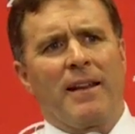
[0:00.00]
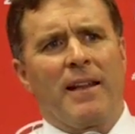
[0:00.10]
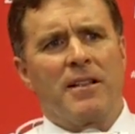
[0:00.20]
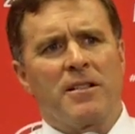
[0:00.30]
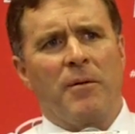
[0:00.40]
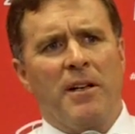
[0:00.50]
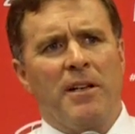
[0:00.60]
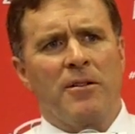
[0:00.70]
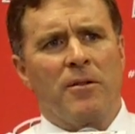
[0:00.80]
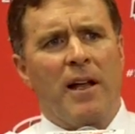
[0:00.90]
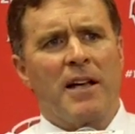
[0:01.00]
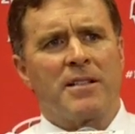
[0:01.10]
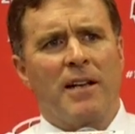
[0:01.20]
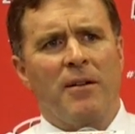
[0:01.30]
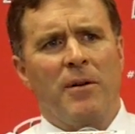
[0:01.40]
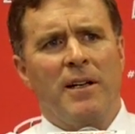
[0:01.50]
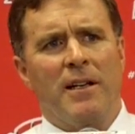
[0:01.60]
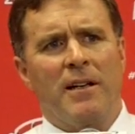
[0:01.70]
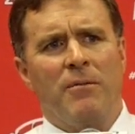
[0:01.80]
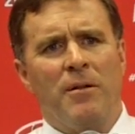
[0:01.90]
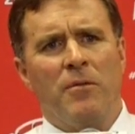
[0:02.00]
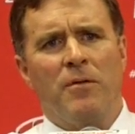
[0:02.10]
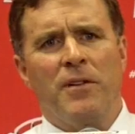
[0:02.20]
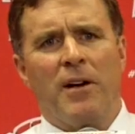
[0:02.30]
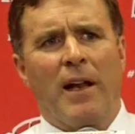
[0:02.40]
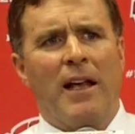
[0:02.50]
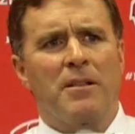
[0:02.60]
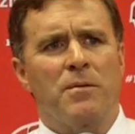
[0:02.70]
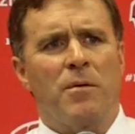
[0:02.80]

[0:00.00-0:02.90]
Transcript: Things that we didn't do last night, we did. We moved our legs.